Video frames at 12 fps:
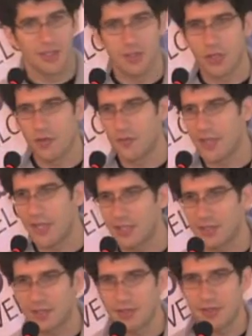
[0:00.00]

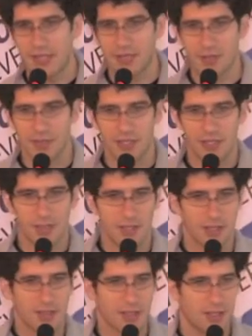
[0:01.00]
notifications are actually
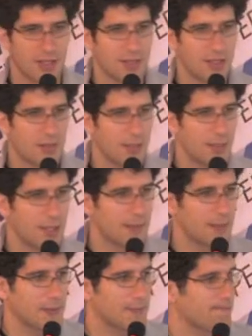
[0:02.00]
becoming quite
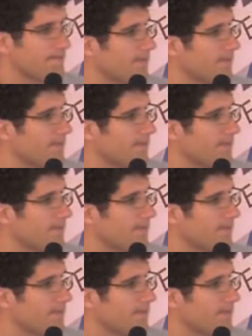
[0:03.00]
popular.